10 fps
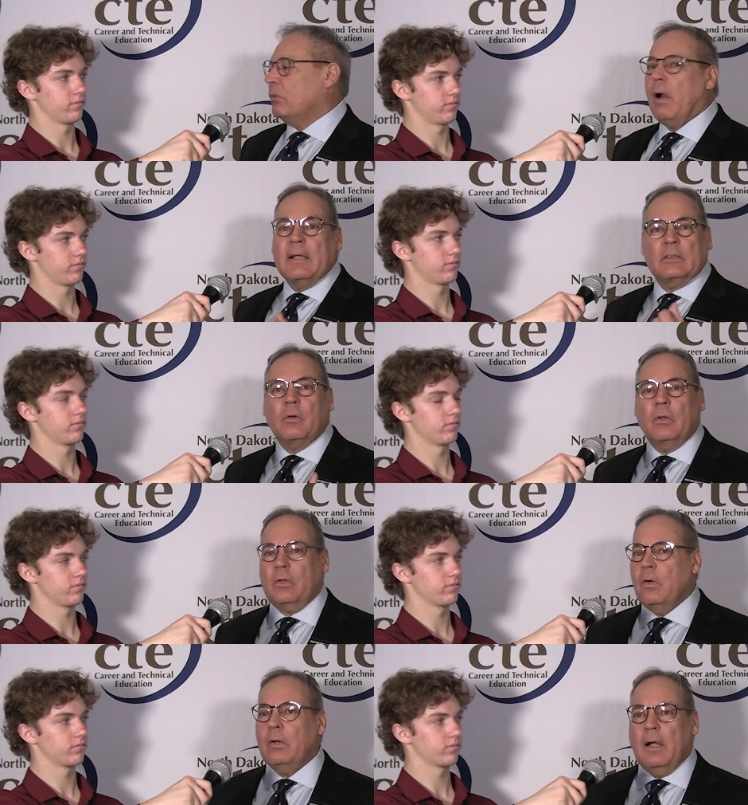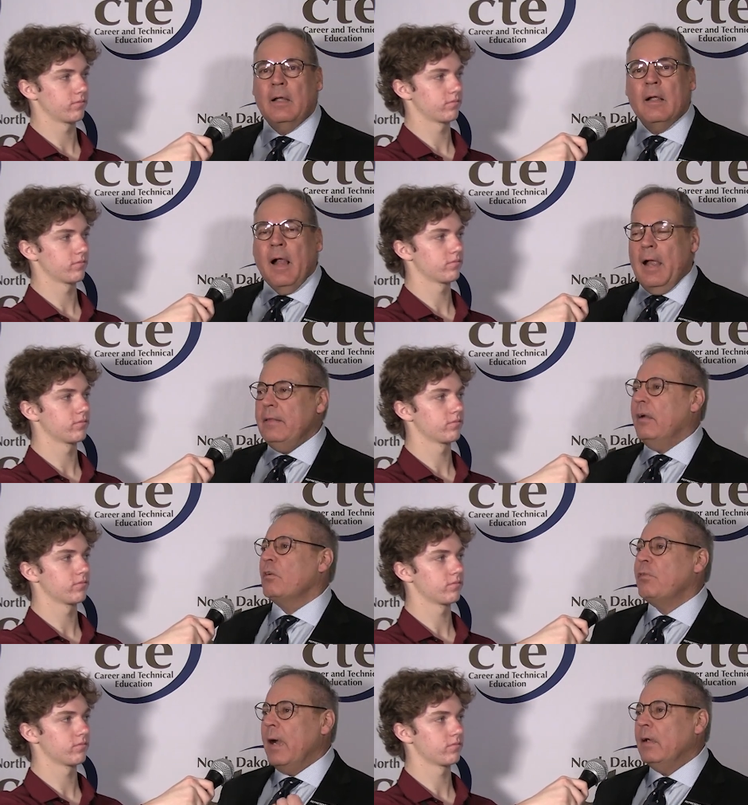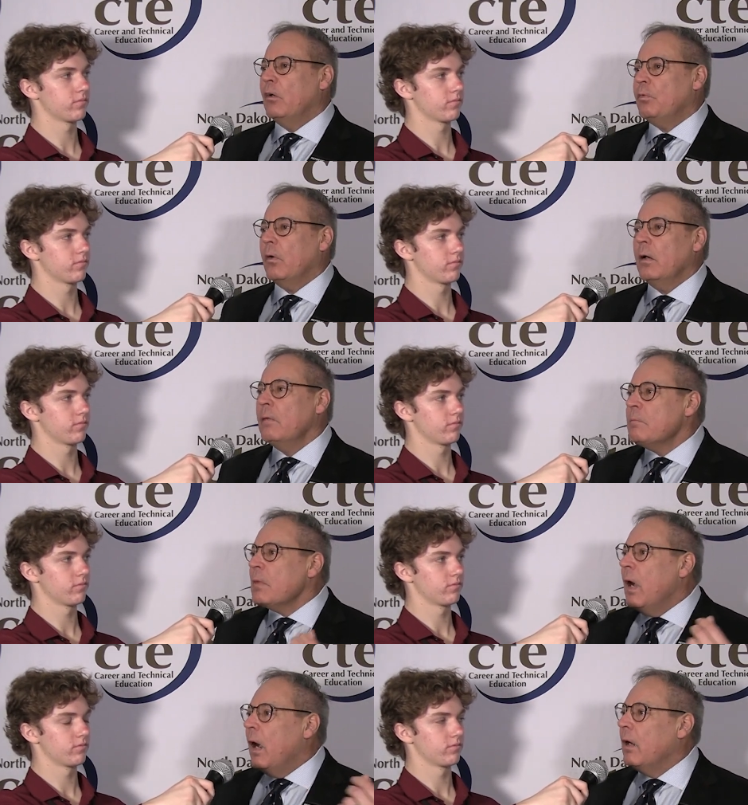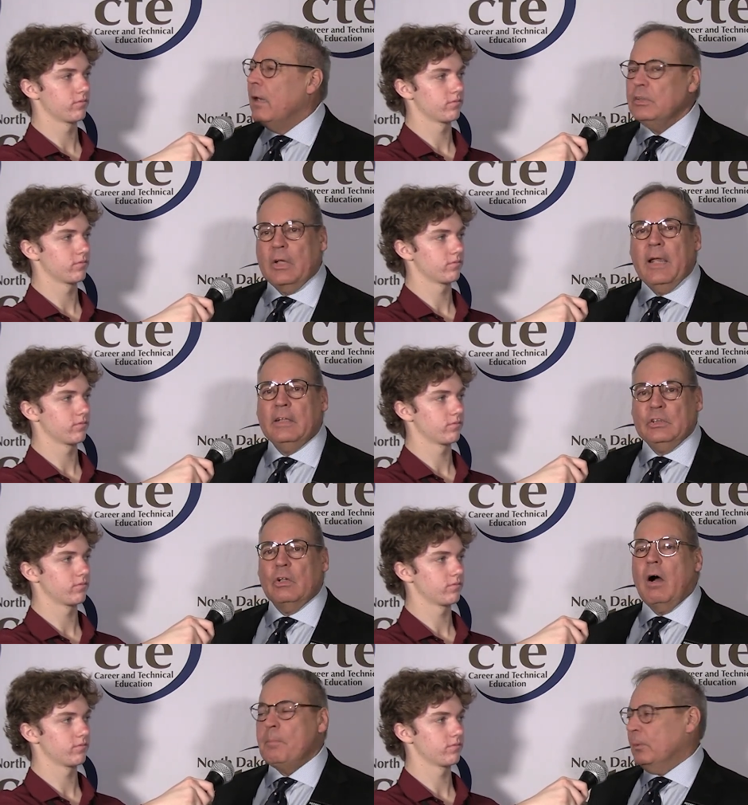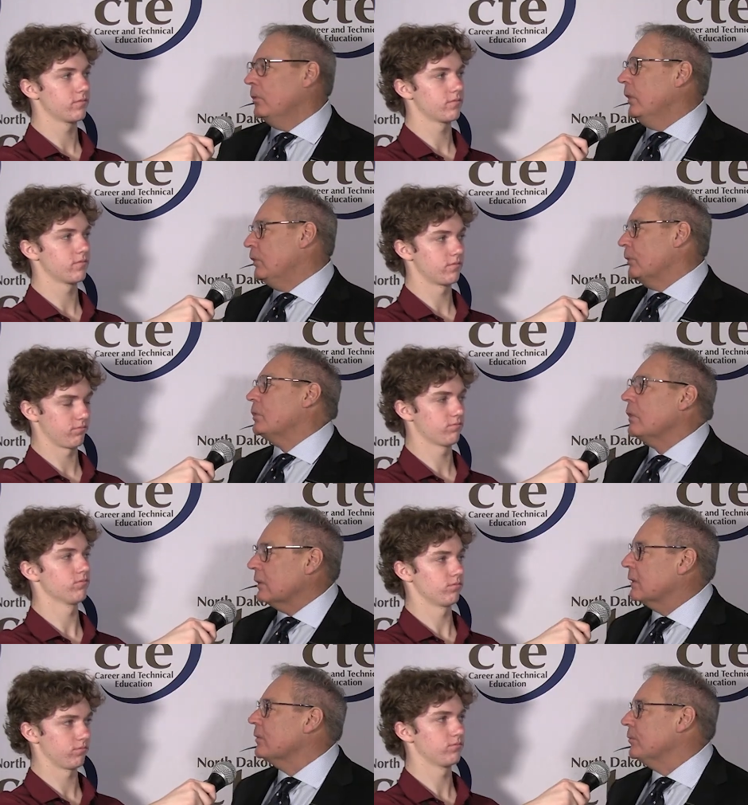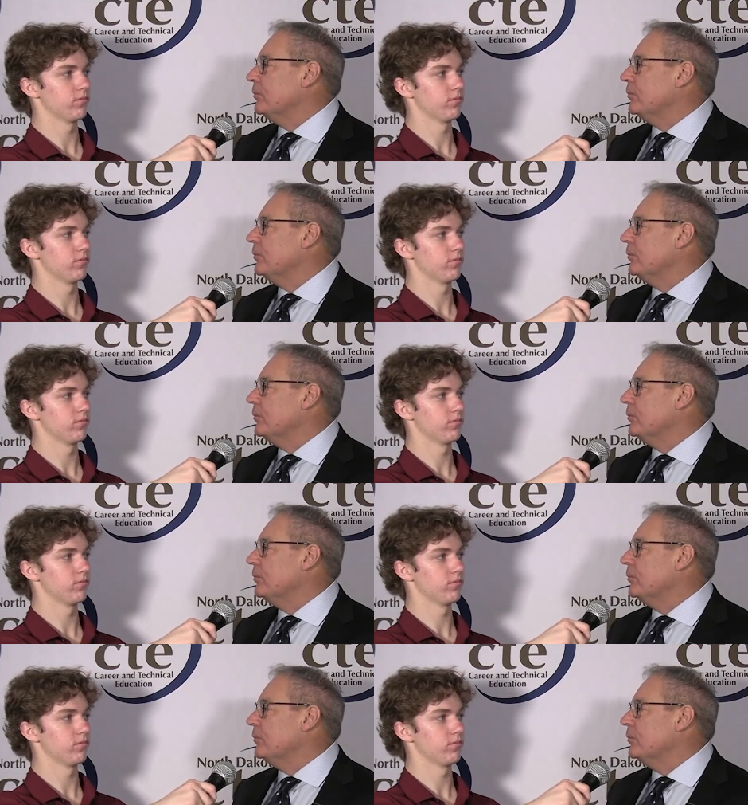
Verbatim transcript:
Speaker 1: across North Dakota, and they are vital for our educational opportunities for students.